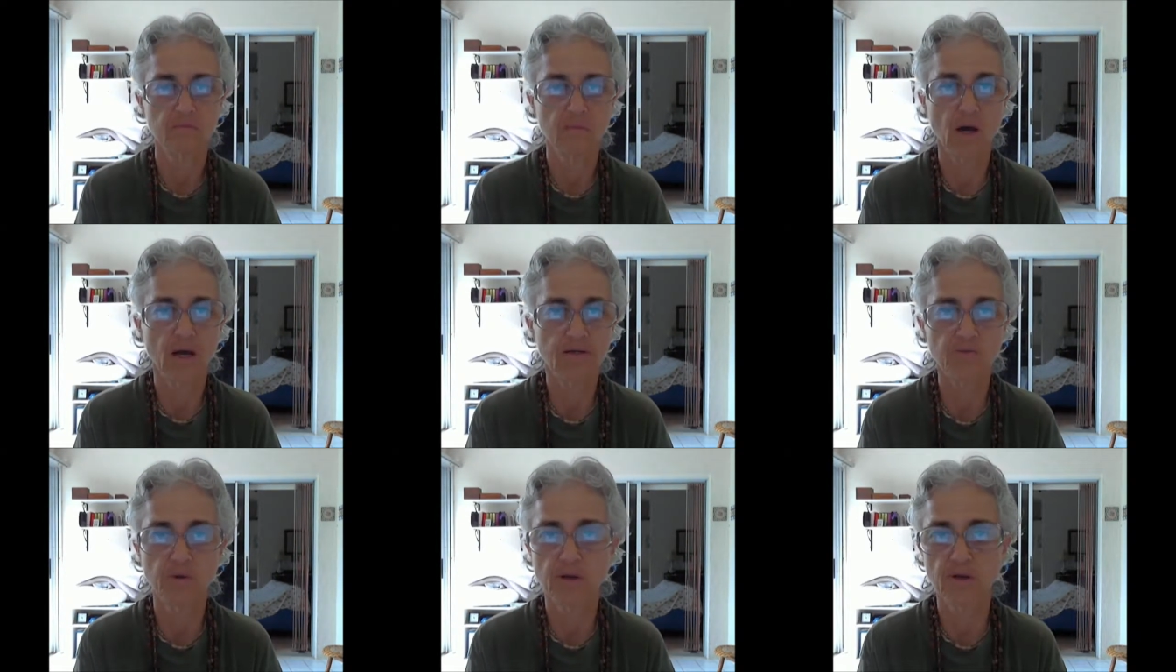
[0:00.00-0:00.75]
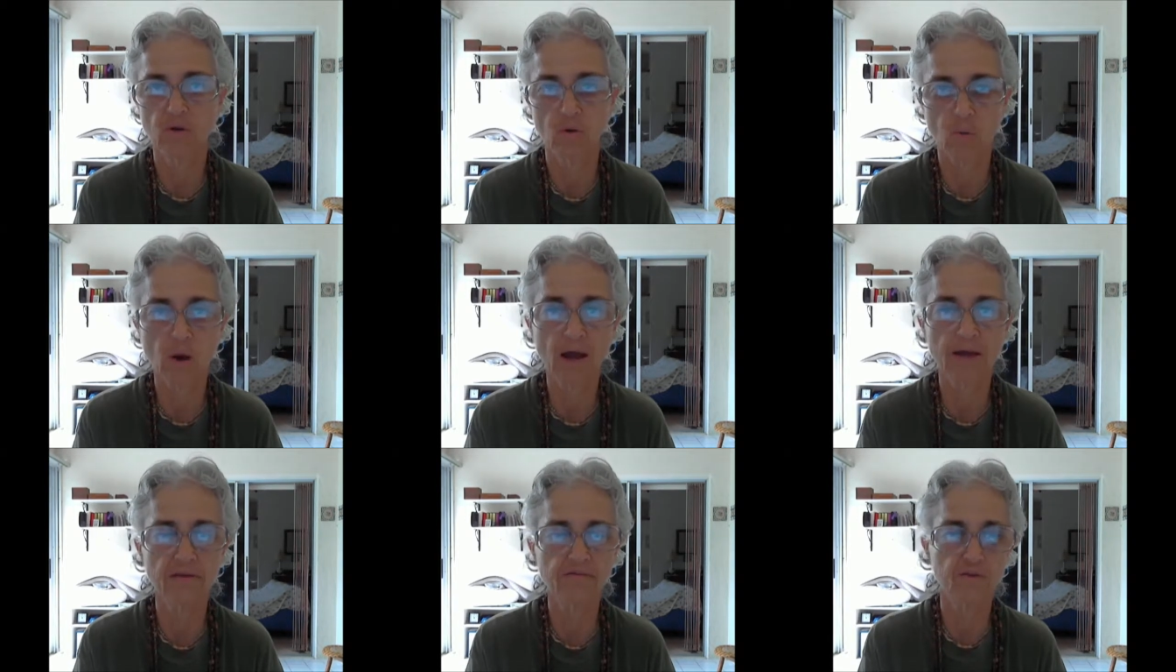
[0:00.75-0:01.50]
husband or
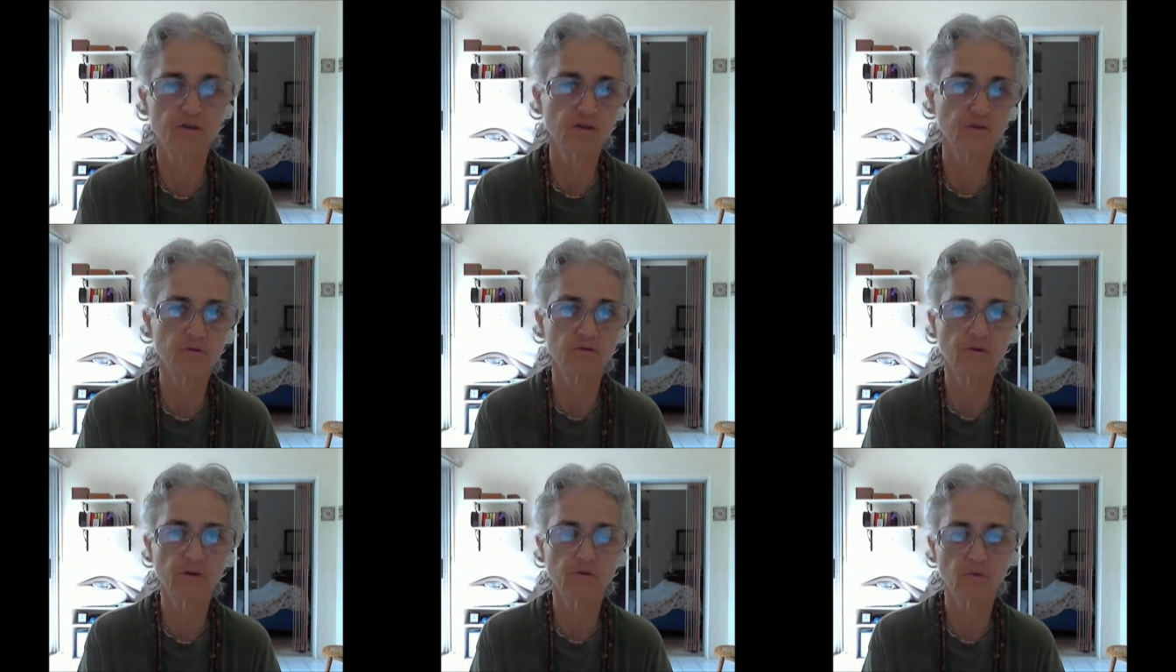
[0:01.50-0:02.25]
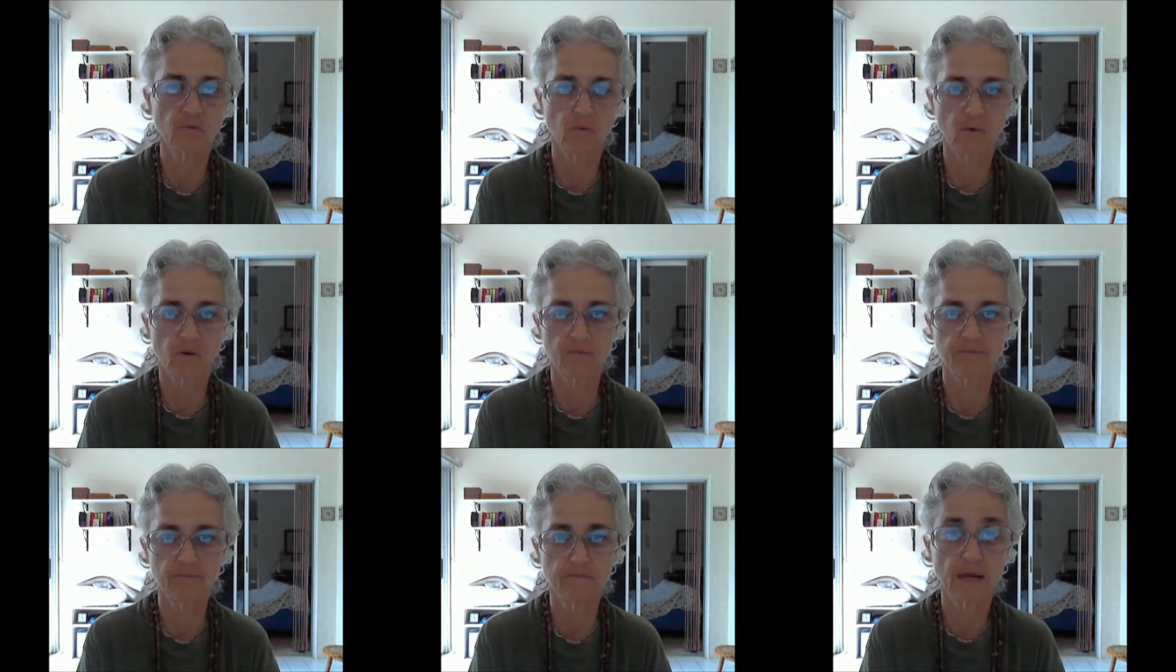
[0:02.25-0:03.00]
wife or children or
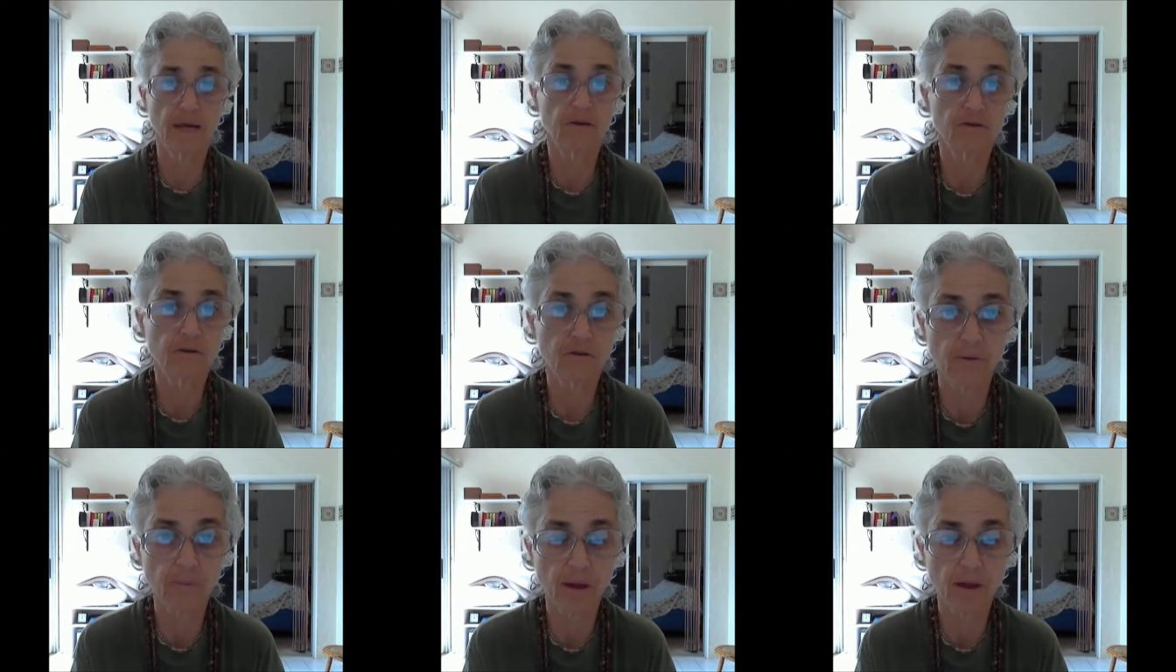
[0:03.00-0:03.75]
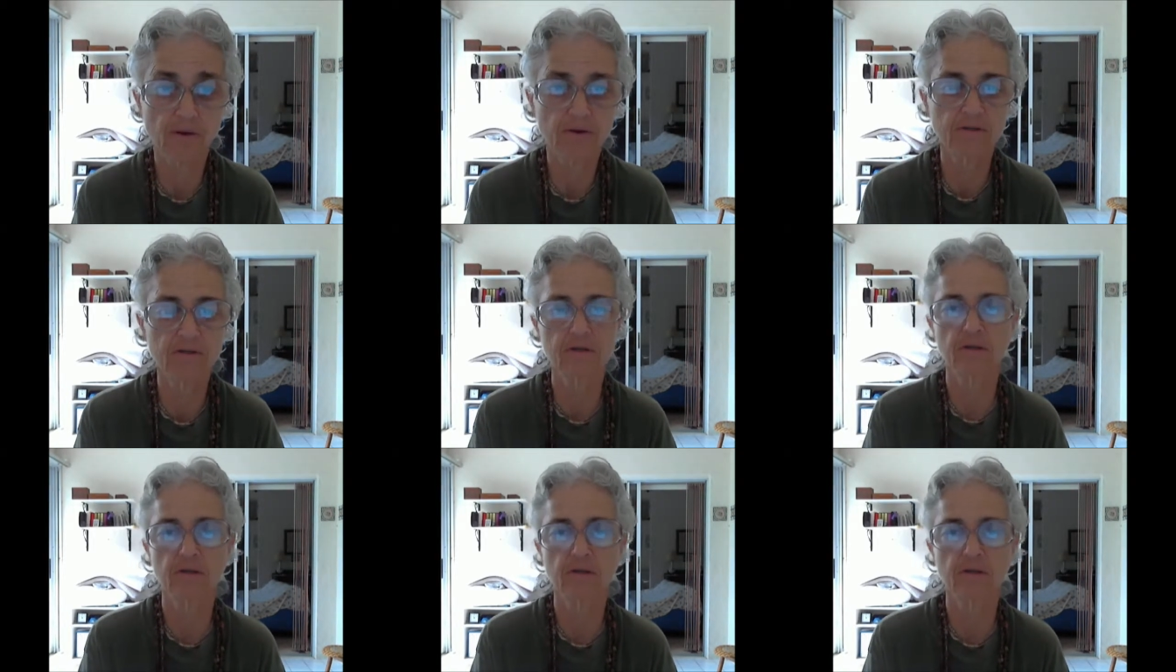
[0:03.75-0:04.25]
elderly parents.